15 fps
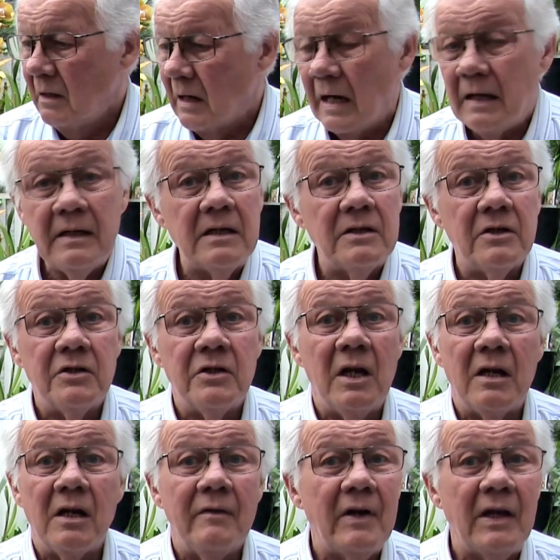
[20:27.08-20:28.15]
And as I
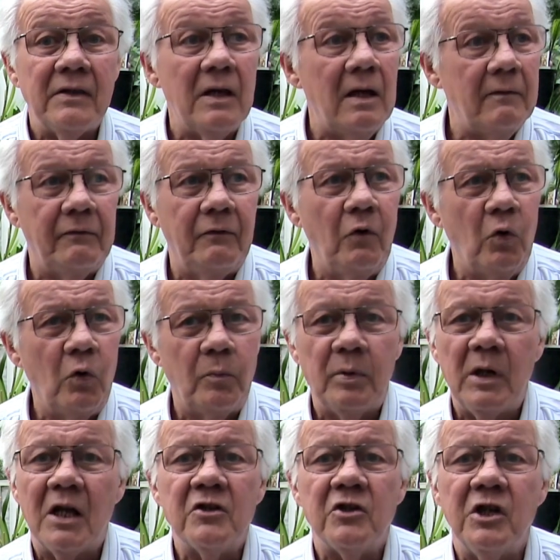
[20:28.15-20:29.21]
said, I've had that
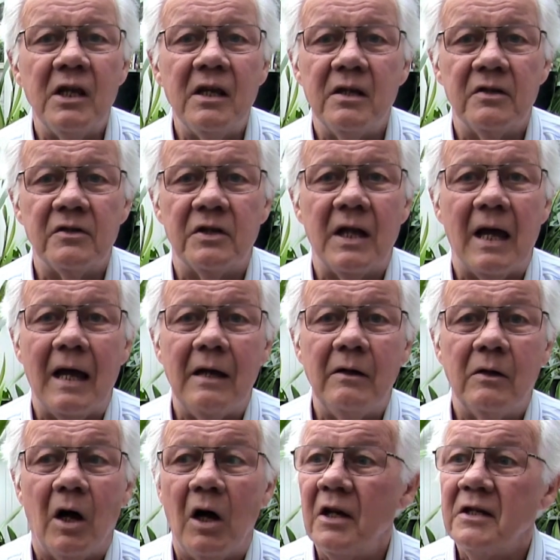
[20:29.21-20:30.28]
4+ years
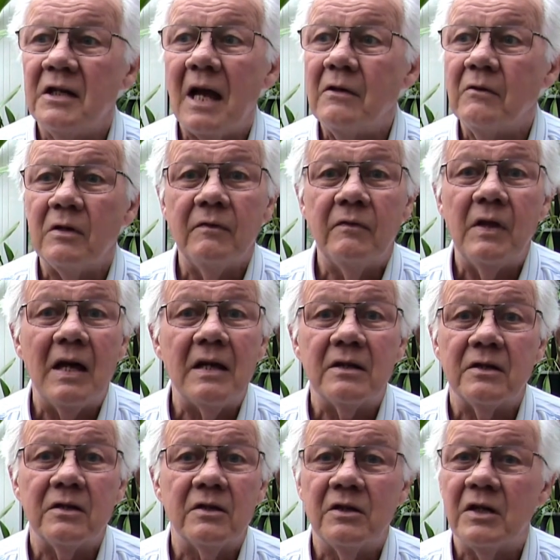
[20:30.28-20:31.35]
now. I doubt if that's
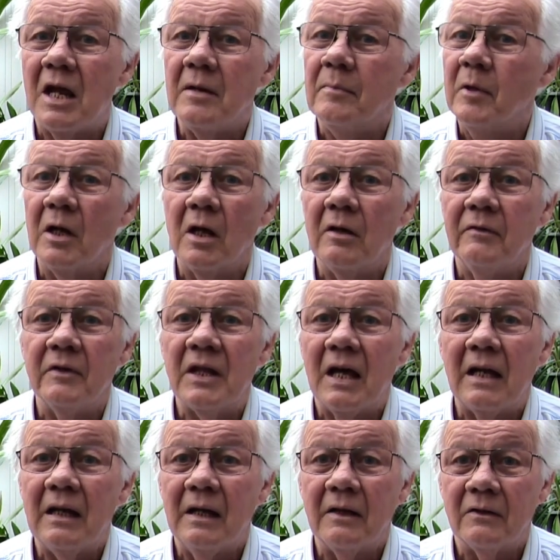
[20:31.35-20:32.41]
stable over
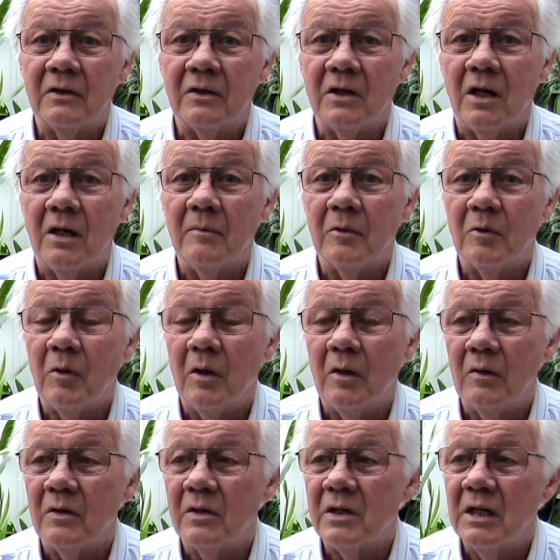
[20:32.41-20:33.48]
that length of time, quite
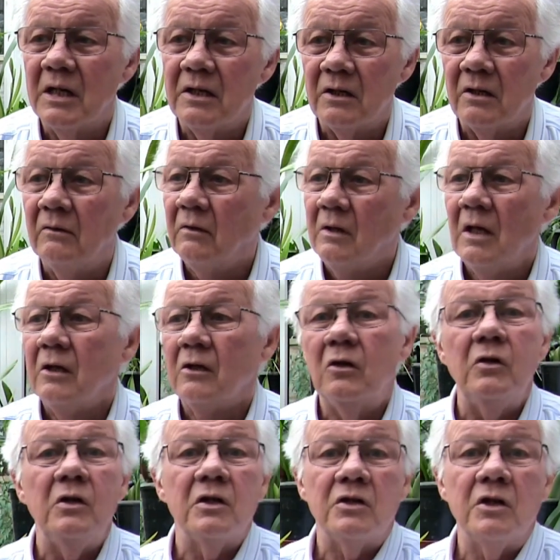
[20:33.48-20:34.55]
honestly. So
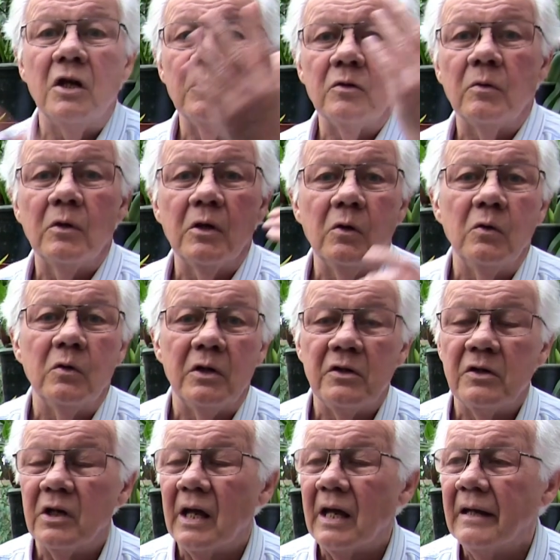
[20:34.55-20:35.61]
goodness knows what the
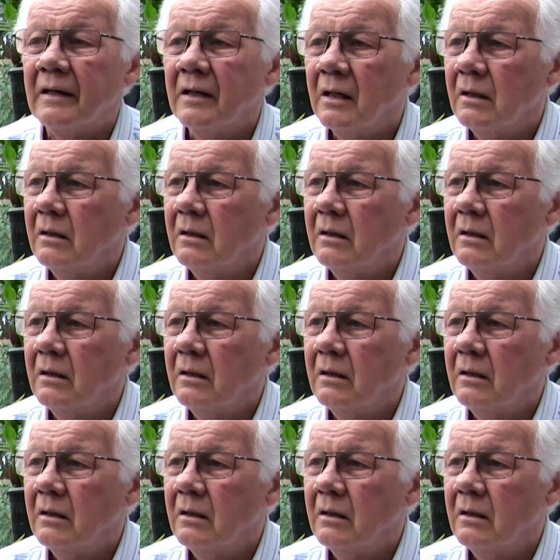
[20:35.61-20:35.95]
orchids are getting.